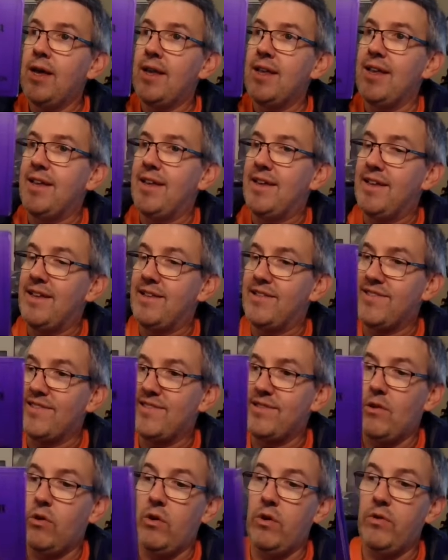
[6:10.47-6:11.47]

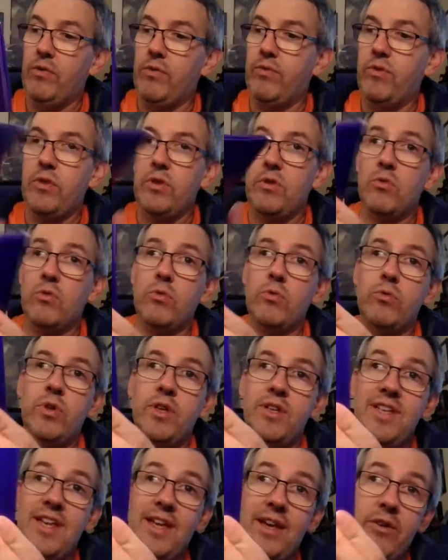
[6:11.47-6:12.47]
It's on the
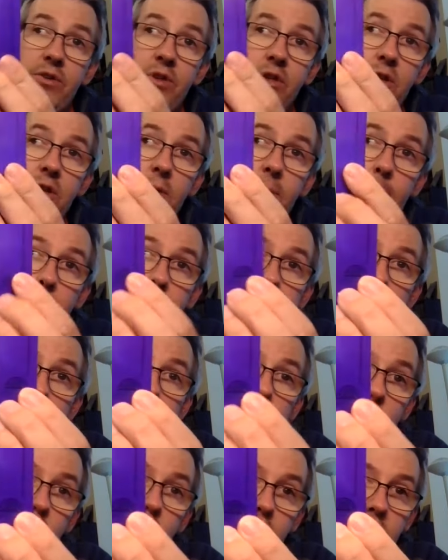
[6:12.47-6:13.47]
old Italian
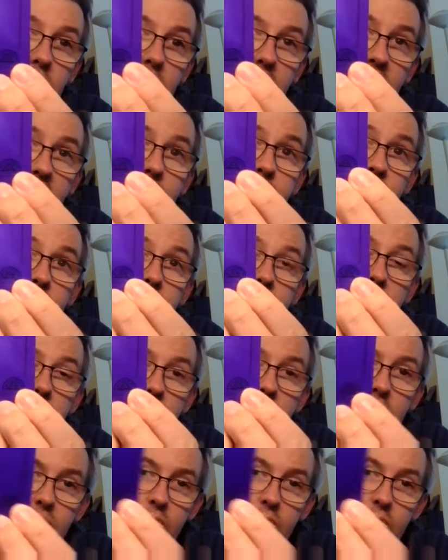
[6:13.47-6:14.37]
Minotauro label,